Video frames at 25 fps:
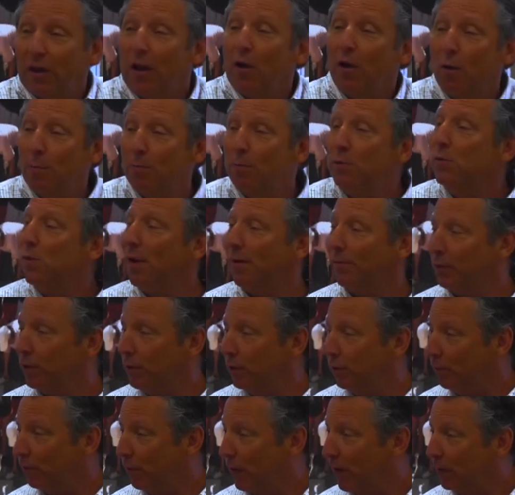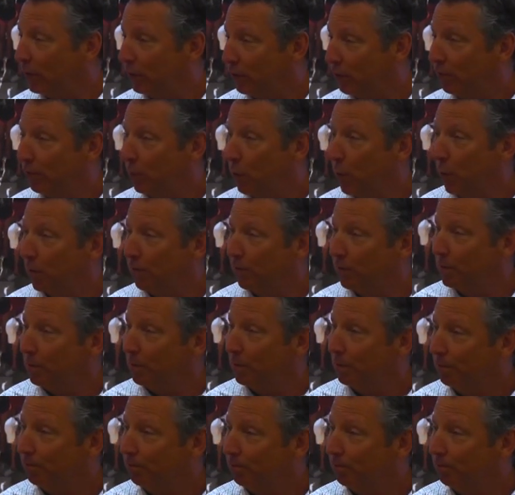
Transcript: I hope you have good friends, a few of them.